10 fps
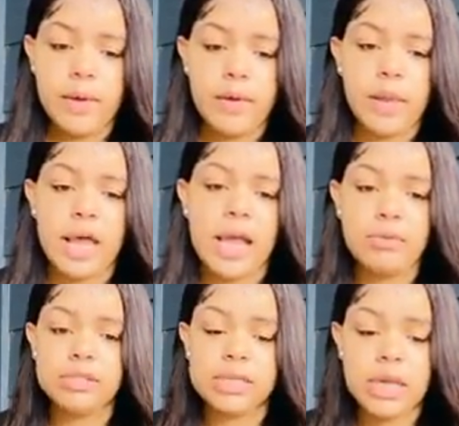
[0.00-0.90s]
Like I
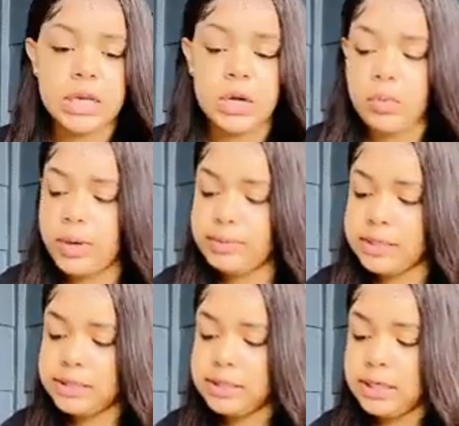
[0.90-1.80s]
was saying though, what was
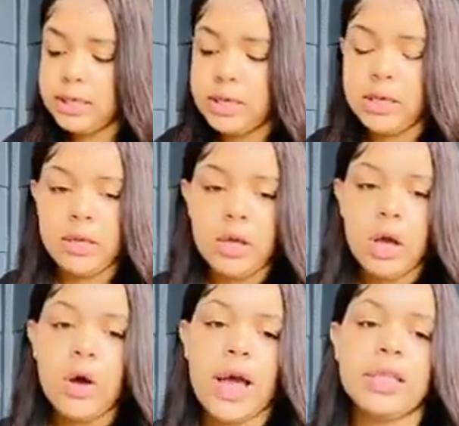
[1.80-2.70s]
I saying?
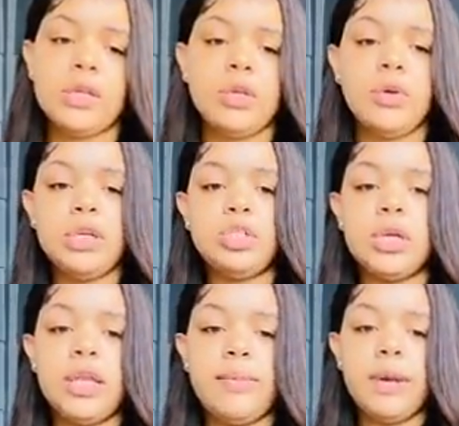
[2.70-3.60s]
Oh, after you eat
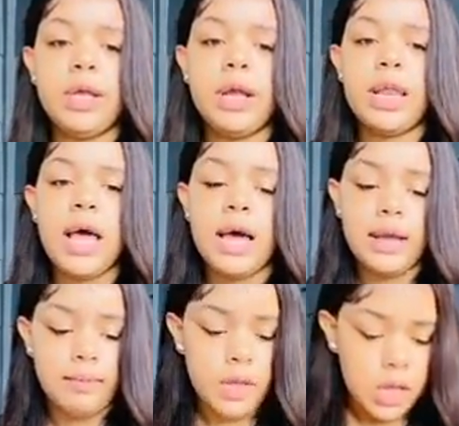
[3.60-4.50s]
your lemon and your
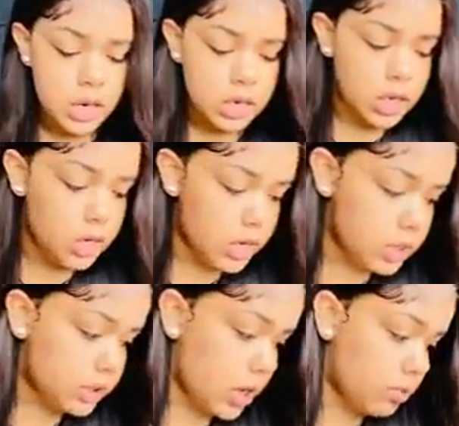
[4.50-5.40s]
lime, then you're gonna take,